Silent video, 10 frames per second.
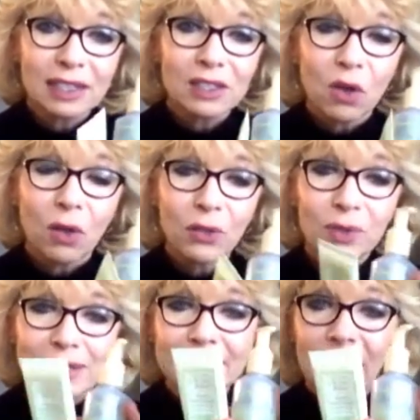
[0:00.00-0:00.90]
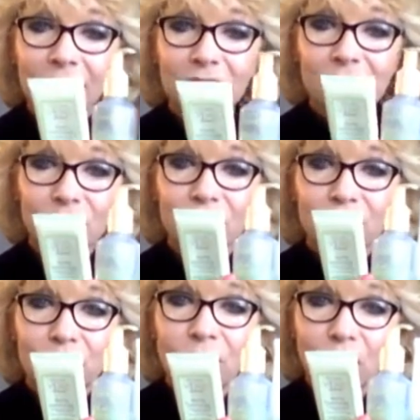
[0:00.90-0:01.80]
It's all 3 together, so you
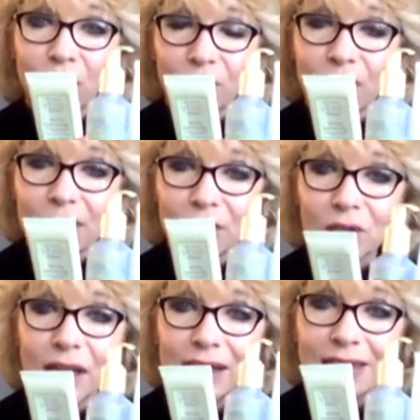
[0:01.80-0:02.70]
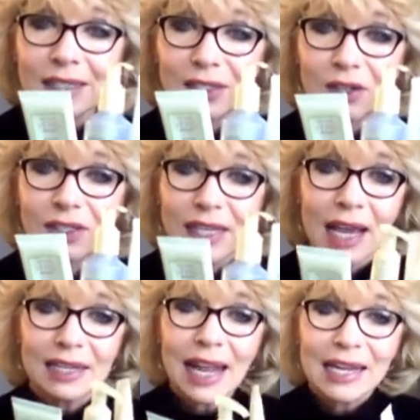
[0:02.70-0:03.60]
do get all 3, okay? This is our
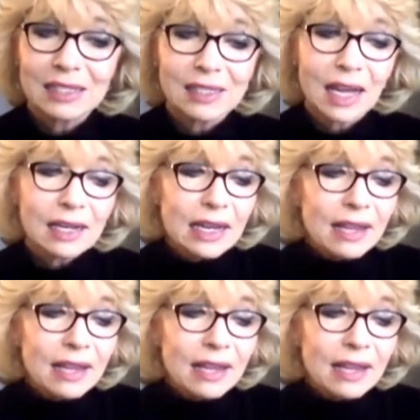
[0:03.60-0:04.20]
satin hand set.